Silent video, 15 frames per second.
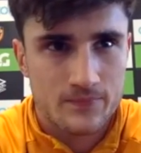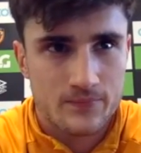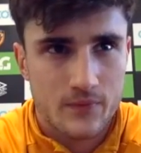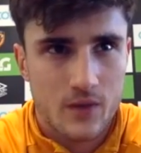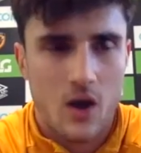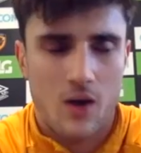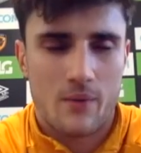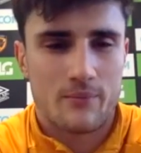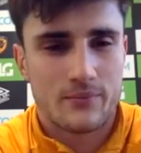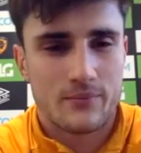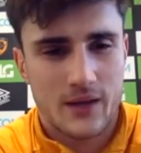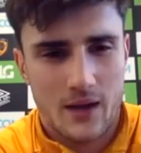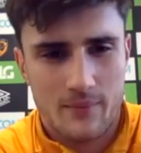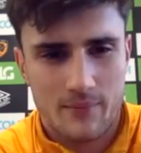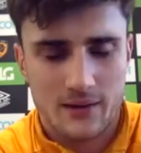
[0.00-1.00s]
Um,
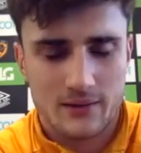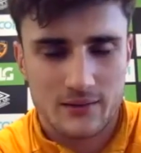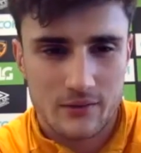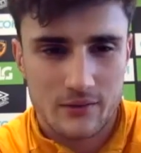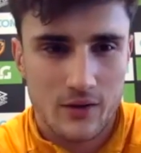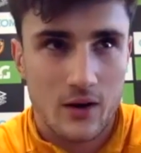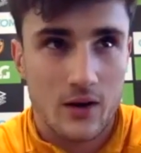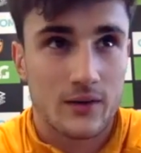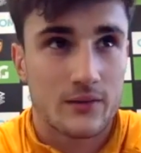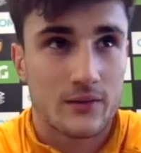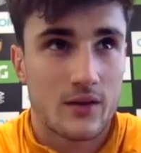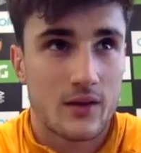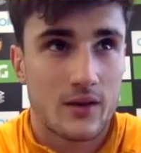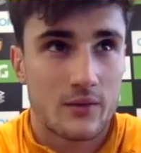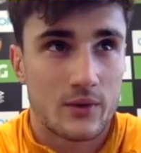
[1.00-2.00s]
yeah, massive. Like
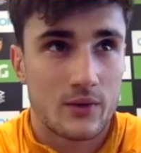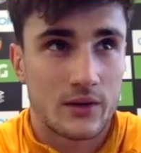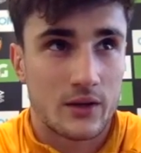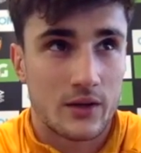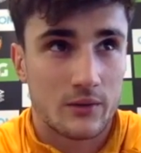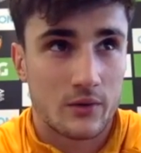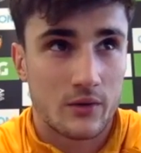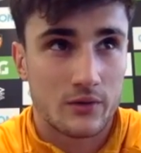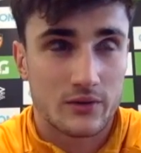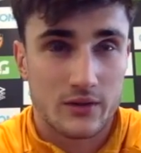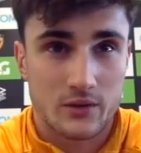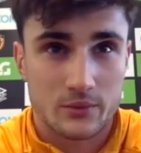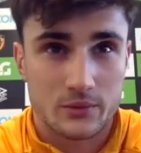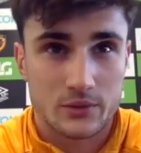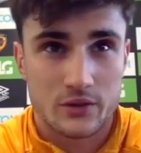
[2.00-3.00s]
when the obviously
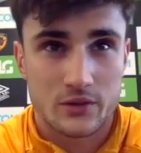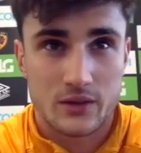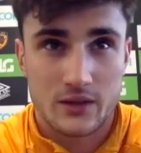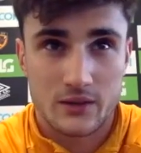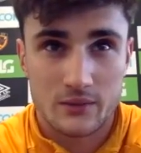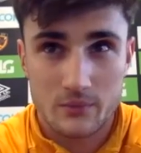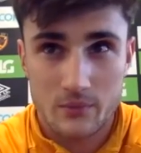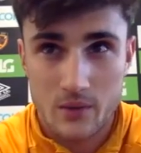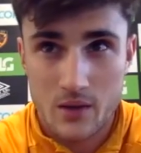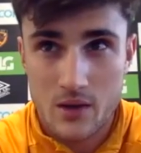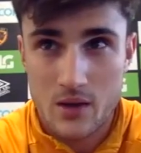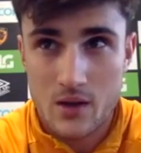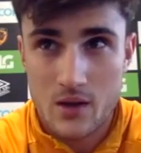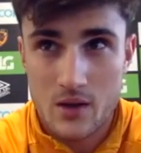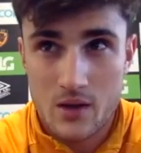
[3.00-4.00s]
the opportunity
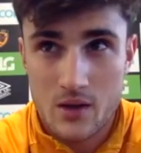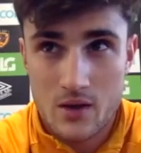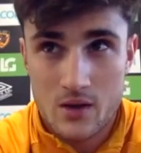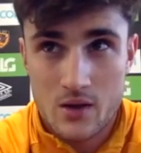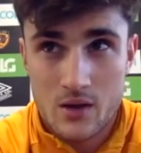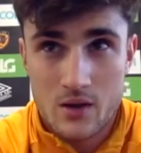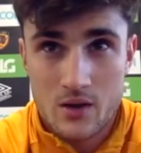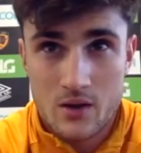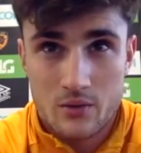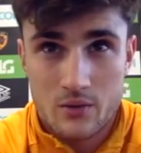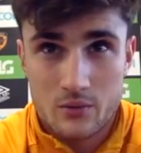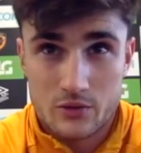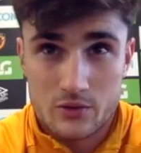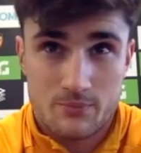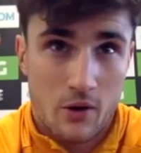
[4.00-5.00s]

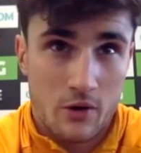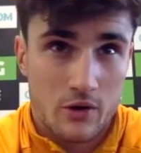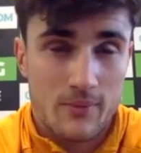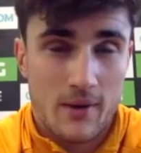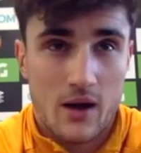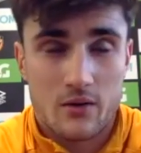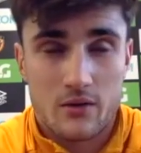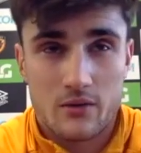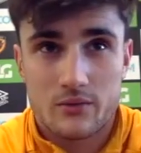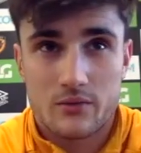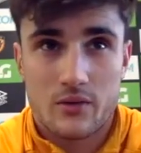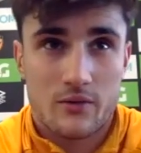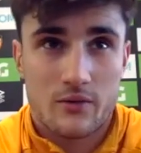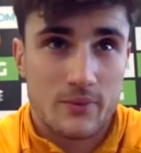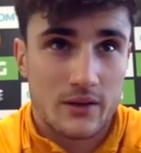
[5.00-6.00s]
was spoke about,
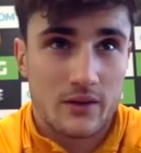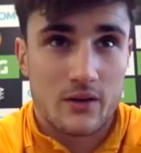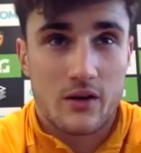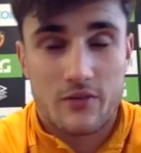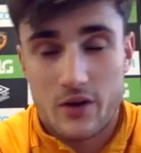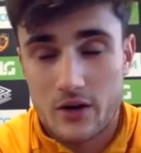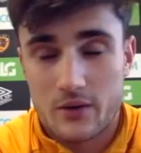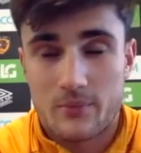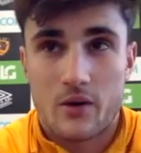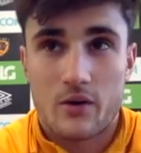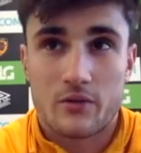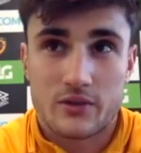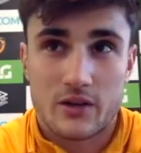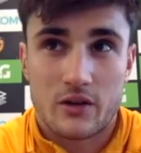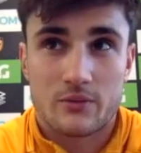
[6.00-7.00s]
I've been I've heard
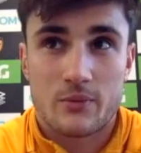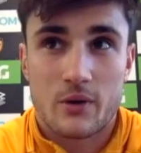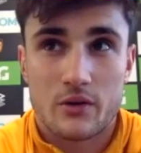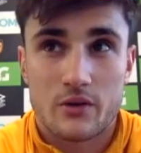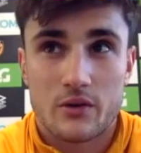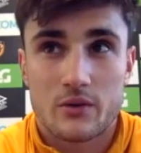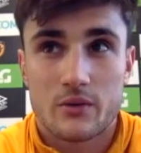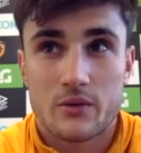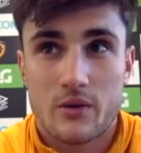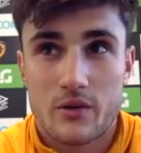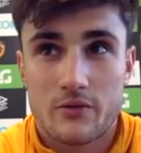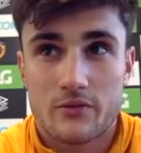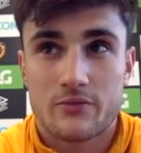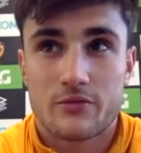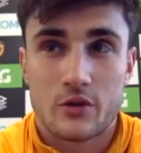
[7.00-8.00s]
obviously I spoke a
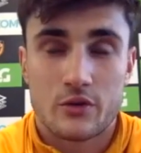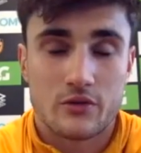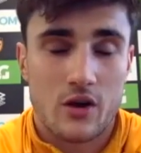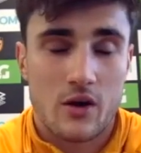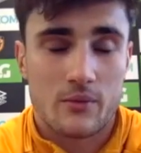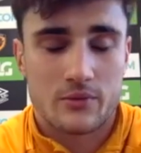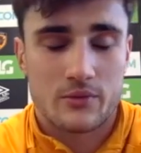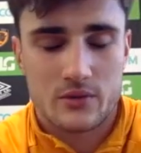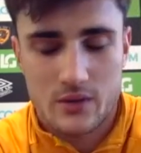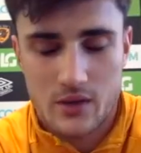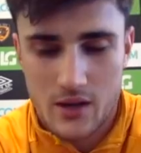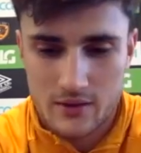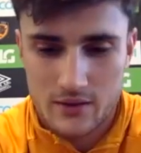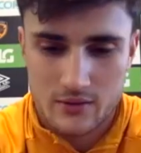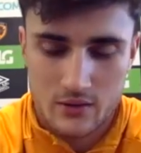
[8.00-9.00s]
few times
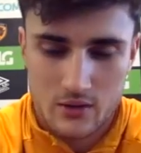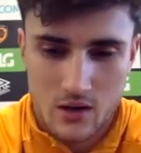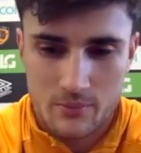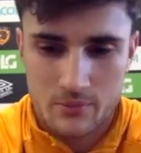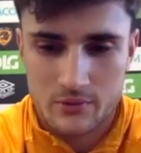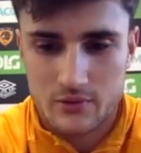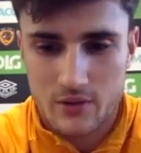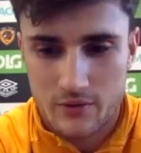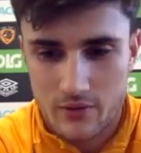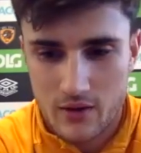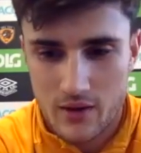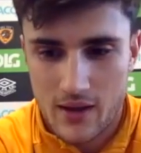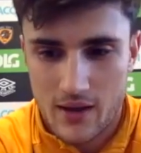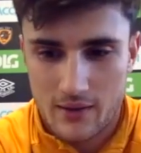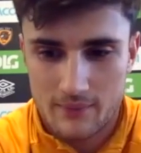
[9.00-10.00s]
uh, to the club and stuff
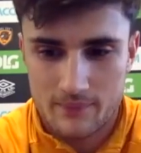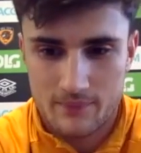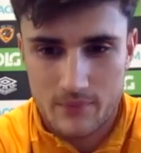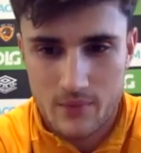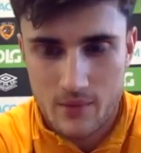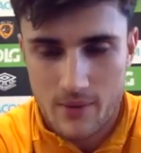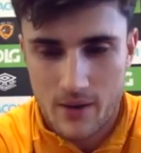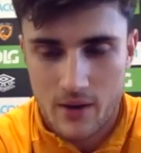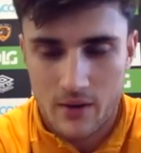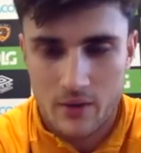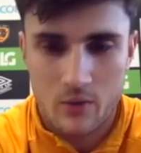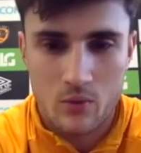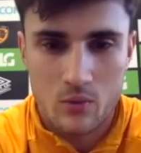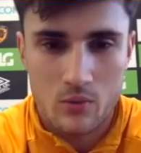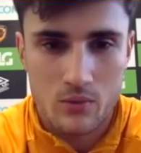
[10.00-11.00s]
like that, about it
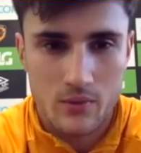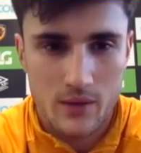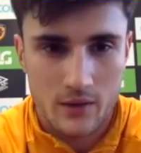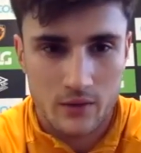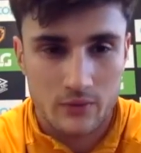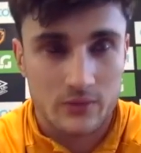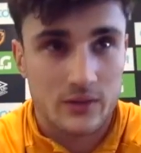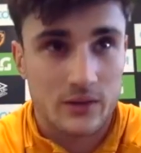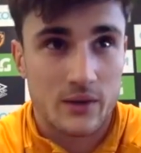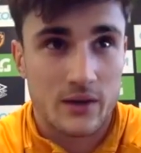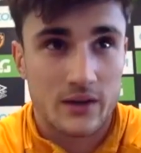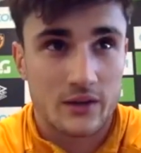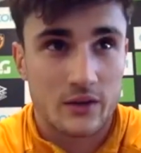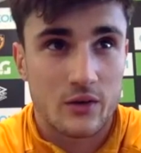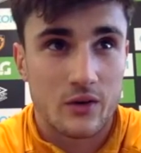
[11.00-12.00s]
all. And obviously, when
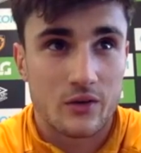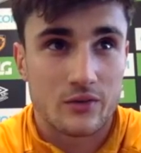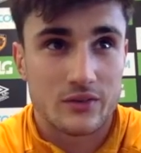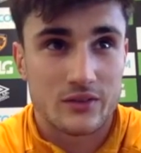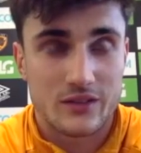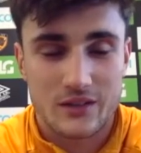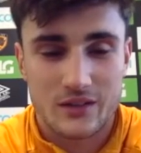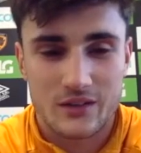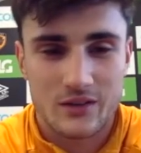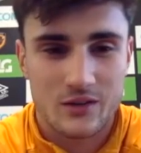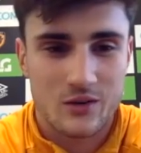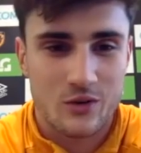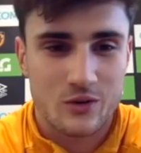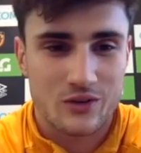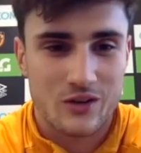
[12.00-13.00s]
it got obviously
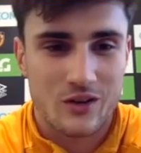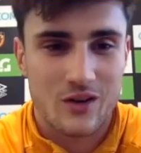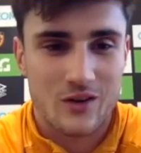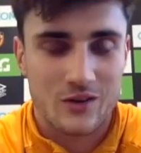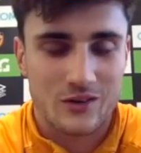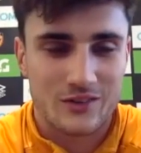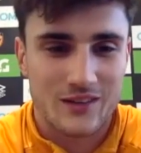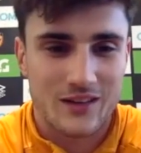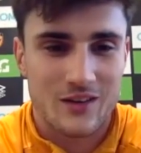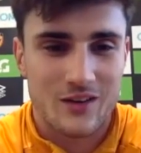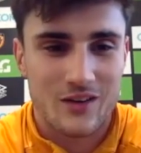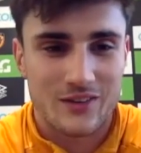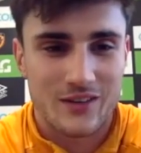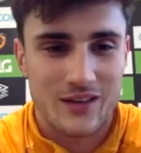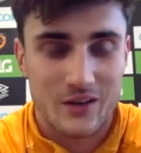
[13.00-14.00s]
across the line on
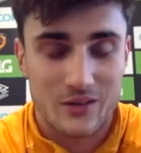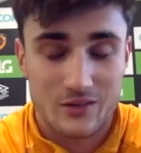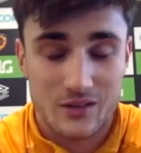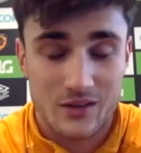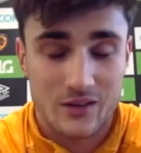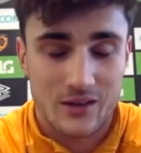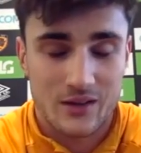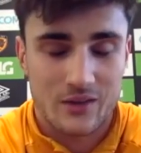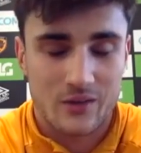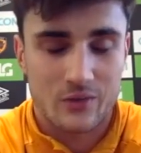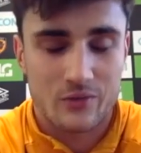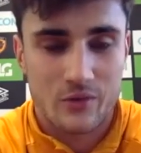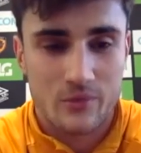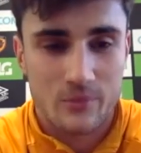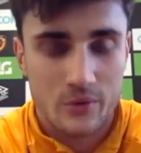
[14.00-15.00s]
deadline day, I was uh, yeah
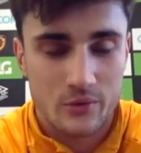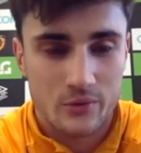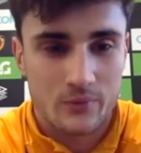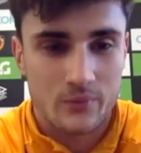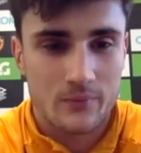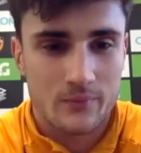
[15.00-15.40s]
over a moon.